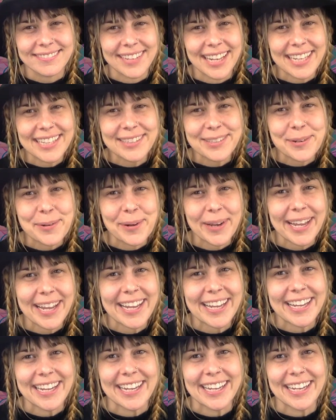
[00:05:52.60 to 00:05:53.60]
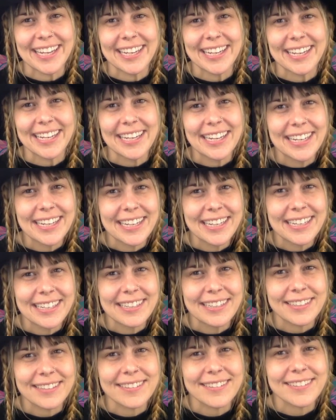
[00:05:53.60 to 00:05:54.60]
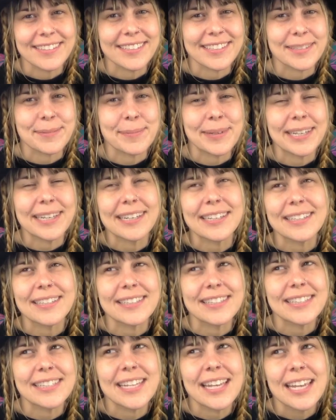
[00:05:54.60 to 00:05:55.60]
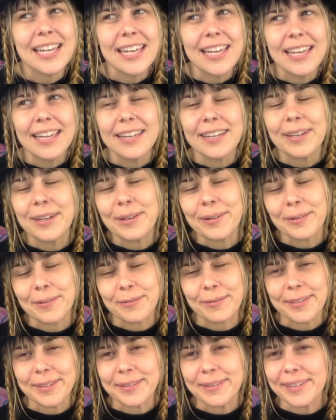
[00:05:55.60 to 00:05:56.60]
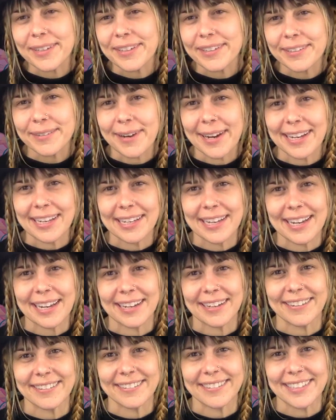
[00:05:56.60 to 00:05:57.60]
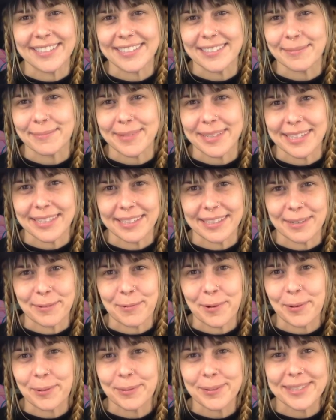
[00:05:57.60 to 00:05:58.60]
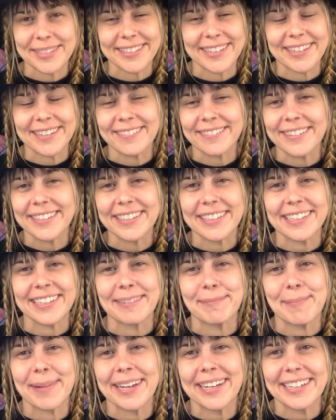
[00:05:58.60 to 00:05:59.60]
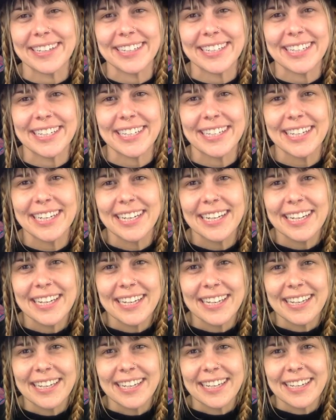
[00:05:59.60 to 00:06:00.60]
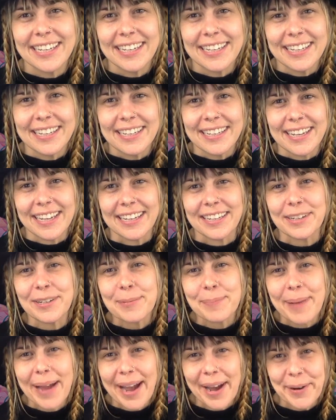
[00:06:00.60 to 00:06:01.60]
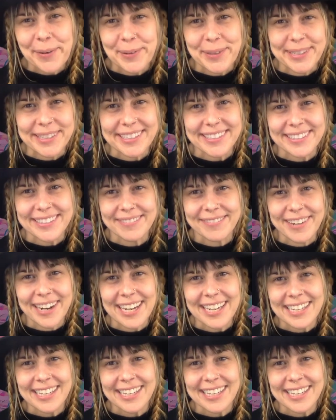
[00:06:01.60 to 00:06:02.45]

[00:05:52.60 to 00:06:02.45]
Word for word: it's okay. Just because you don't feel good right now doesn't mean you won't start feeling better. Your power is right